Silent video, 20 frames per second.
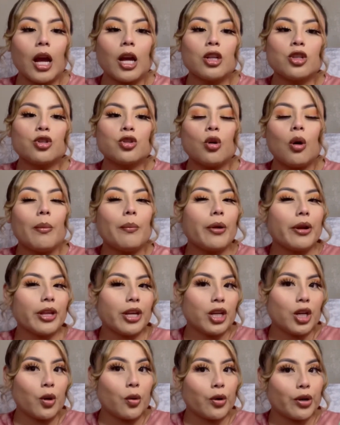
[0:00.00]
So I'm probably
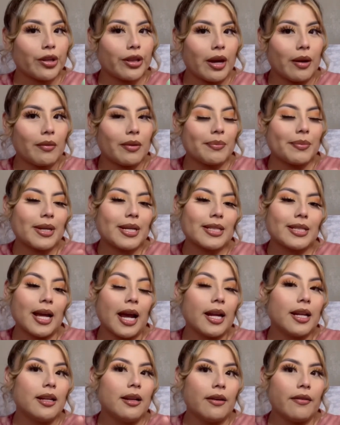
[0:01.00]
gonna order that one because
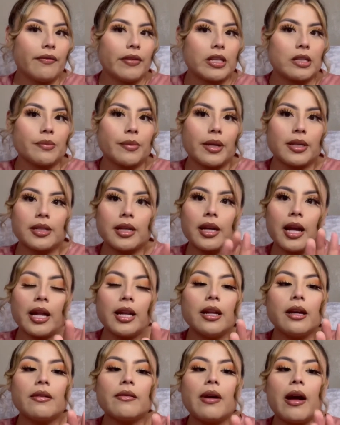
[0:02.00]
I love face masks. Like I
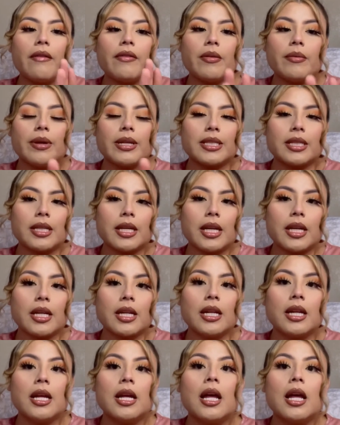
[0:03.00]
love having my skin,